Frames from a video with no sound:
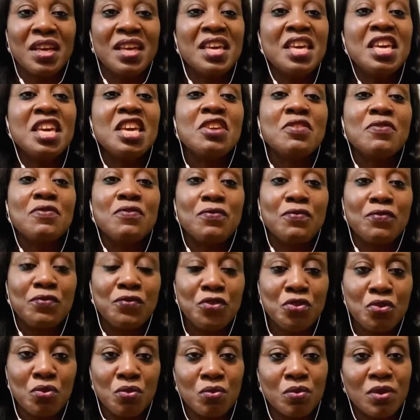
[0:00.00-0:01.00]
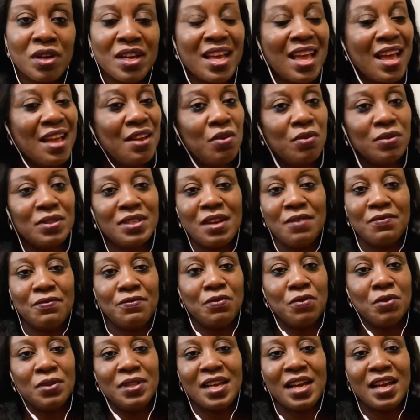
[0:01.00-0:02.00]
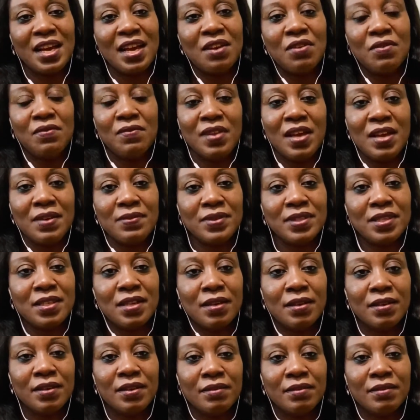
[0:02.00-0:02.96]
if you cannot afford that kind of lifestyle.